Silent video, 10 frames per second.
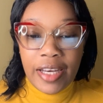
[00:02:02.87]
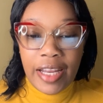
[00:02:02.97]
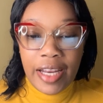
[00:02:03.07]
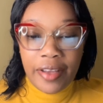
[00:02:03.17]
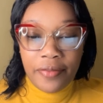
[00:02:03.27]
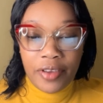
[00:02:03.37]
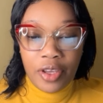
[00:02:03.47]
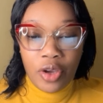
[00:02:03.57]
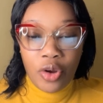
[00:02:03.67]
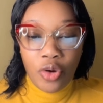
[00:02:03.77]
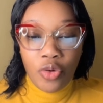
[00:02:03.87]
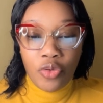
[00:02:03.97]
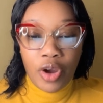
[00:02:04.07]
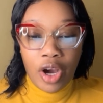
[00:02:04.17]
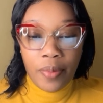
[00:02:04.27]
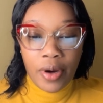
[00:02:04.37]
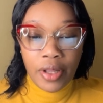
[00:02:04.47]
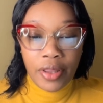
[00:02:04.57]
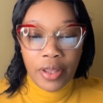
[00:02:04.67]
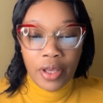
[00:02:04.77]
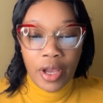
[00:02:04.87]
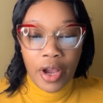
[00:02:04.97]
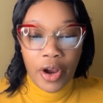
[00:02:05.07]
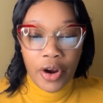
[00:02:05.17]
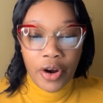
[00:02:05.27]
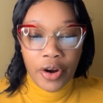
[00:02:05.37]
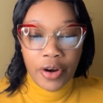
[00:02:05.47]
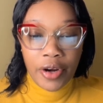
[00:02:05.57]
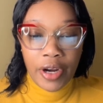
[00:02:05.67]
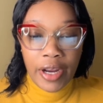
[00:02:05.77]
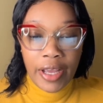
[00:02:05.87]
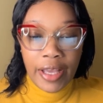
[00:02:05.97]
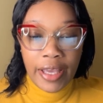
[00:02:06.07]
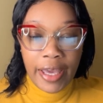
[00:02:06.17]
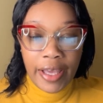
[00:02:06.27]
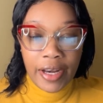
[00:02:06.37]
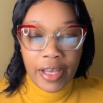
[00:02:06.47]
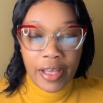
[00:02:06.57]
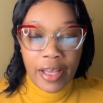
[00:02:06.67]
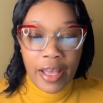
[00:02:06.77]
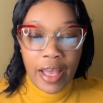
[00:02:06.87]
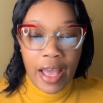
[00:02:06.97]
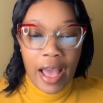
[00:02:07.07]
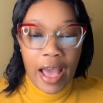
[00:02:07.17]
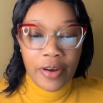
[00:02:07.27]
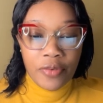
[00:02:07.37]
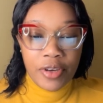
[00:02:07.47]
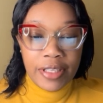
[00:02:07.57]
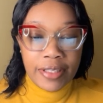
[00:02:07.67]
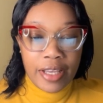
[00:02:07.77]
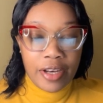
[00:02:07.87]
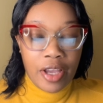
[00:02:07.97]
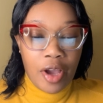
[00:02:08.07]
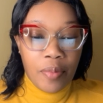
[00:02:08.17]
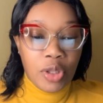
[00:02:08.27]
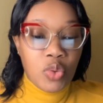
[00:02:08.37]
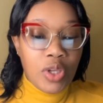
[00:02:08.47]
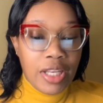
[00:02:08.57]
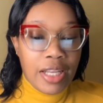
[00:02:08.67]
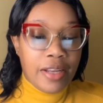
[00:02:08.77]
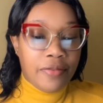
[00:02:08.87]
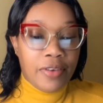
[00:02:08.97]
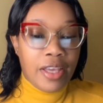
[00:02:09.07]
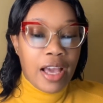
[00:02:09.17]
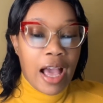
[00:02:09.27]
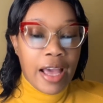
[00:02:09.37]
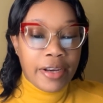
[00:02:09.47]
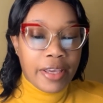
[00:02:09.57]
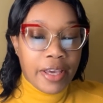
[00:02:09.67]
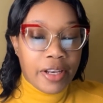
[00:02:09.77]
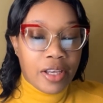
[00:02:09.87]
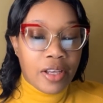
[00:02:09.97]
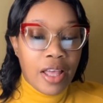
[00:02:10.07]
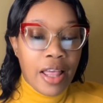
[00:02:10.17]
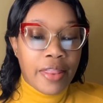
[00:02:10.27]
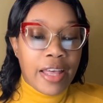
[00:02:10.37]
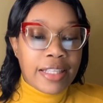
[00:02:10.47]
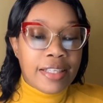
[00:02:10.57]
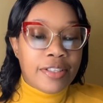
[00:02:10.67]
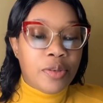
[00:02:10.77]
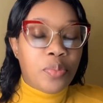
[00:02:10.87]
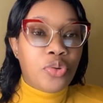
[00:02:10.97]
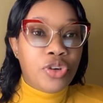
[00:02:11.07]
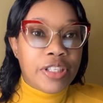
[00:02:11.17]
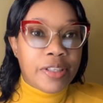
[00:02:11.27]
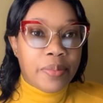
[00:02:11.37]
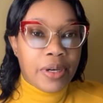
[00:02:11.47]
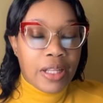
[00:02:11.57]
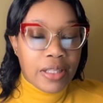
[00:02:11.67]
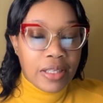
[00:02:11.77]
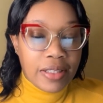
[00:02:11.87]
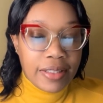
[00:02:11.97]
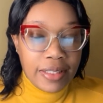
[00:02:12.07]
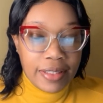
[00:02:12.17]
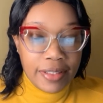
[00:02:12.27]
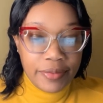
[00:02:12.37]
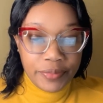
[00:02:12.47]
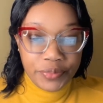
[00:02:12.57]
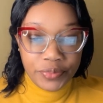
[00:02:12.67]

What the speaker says: Nineveh, Rehoboth, Calah, and Resen, between Nineveh and Calah, that is the principal city.